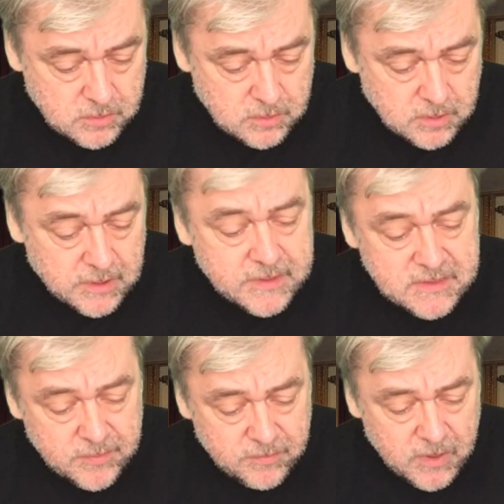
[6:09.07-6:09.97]
And like I
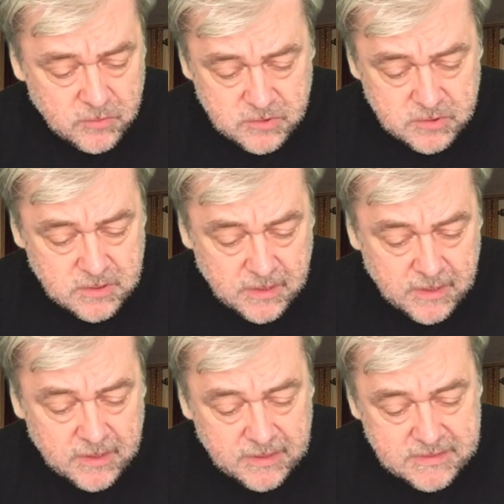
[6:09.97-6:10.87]
said, most
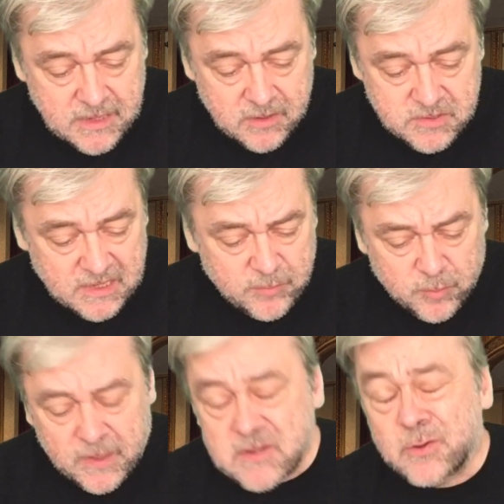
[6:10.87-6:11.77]
guitarists, keyboard
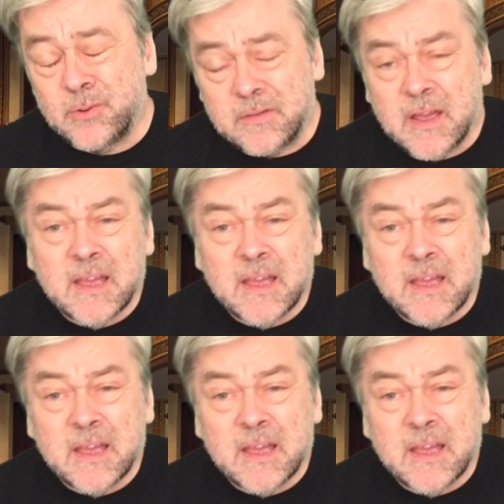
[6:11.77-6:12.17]
players, or whoever,